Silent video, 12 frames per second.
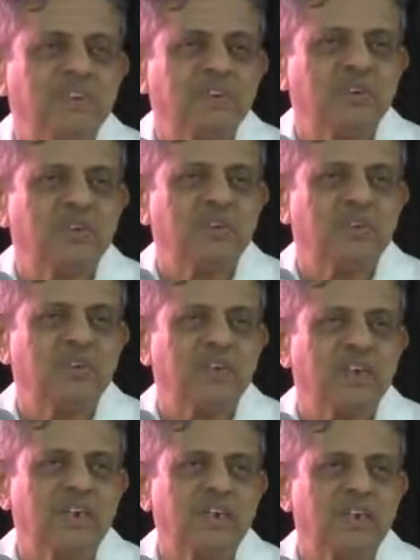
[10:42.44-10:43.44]
So
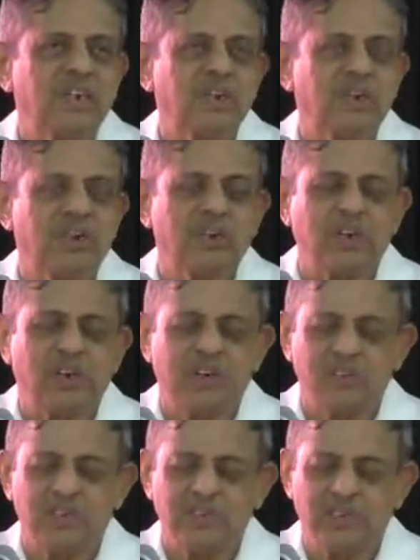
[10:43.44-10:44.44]
Krishna says to
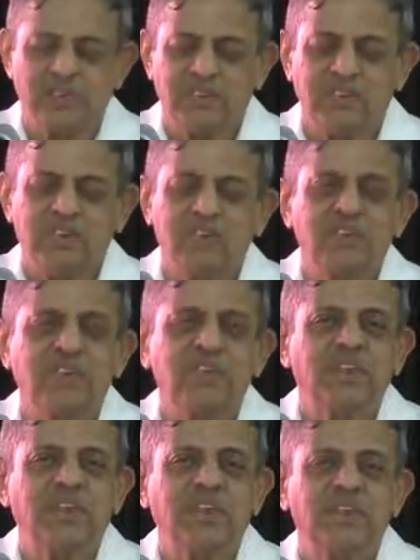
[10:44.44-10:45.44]
Arjuna
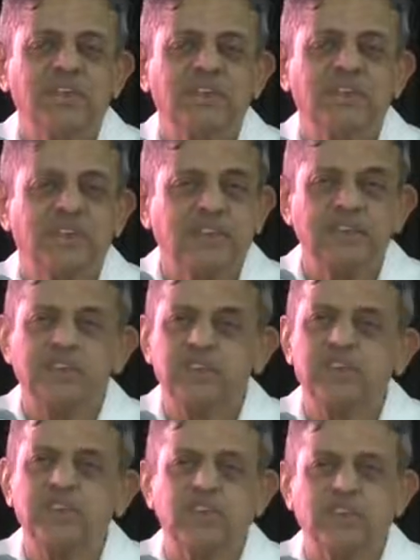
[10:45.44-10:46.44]
that
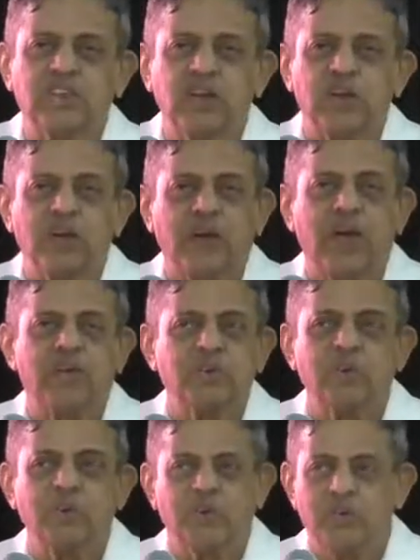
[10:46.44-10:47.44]
yatechasi tatha kuru. I have
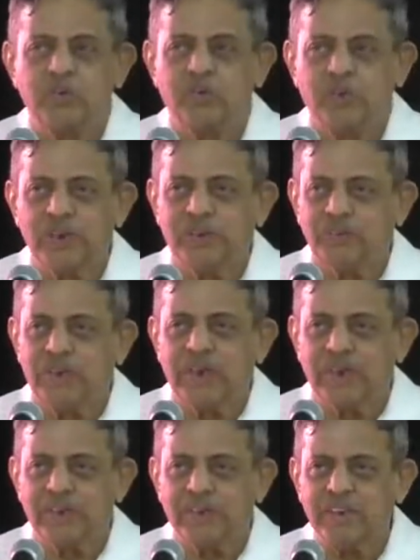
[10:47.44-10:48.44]
told you what is to be
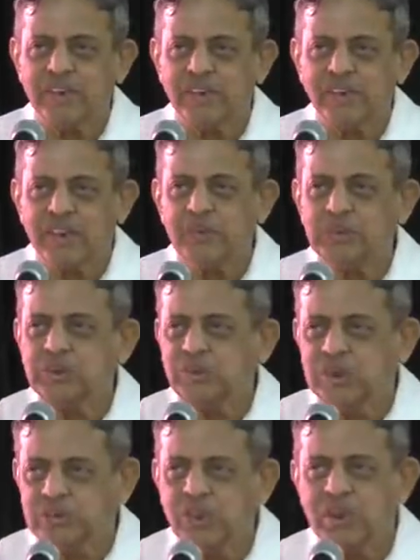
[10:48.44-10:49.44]
done. Now it is
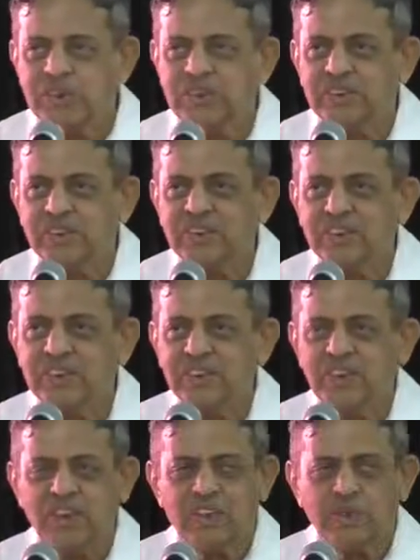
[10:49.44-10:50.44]
your choice.
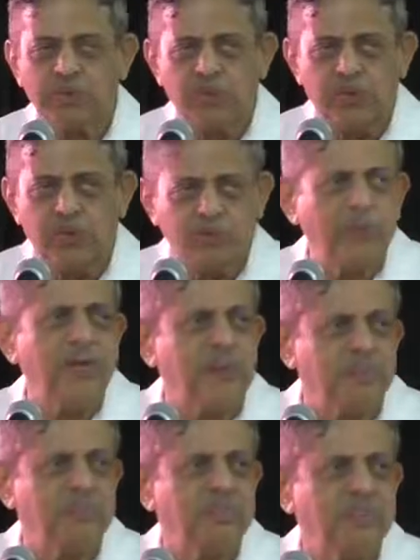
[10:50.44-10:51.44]
You have the full
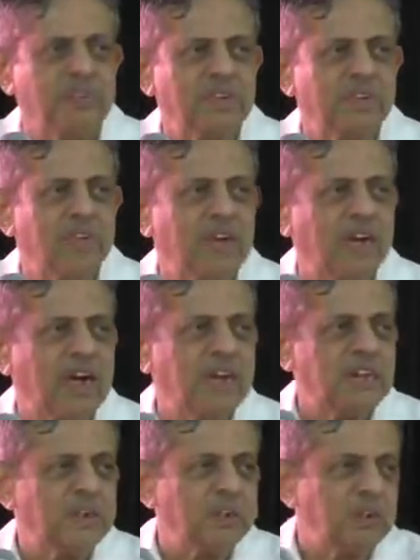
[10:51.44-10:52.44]
freedom
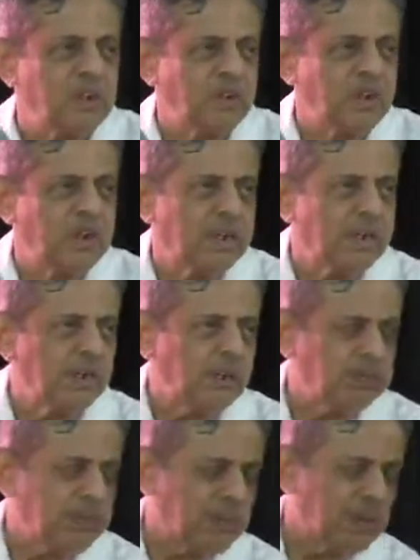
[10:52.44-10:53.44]
either to
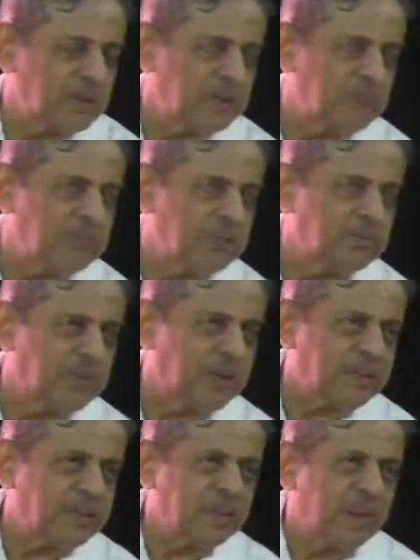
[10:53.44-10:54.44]
develop your asuri
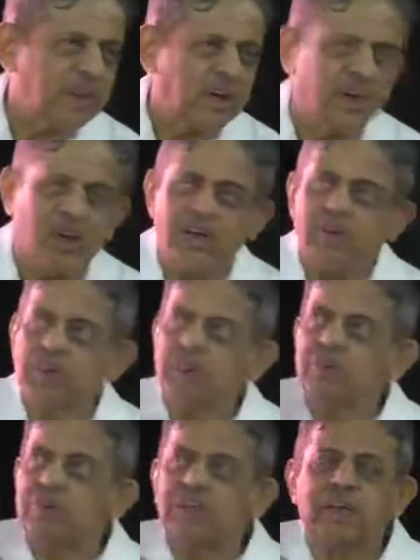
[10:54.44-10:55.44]
sampada
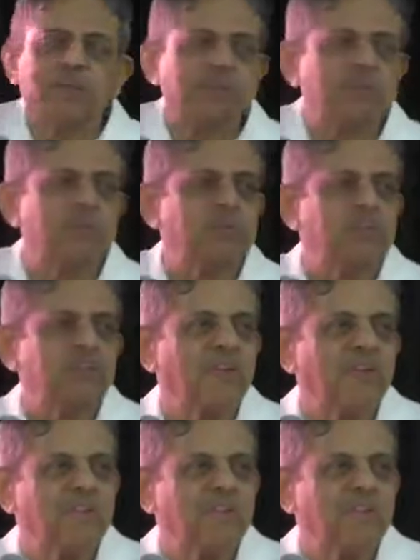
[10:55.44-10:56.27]
or your daivi sampada.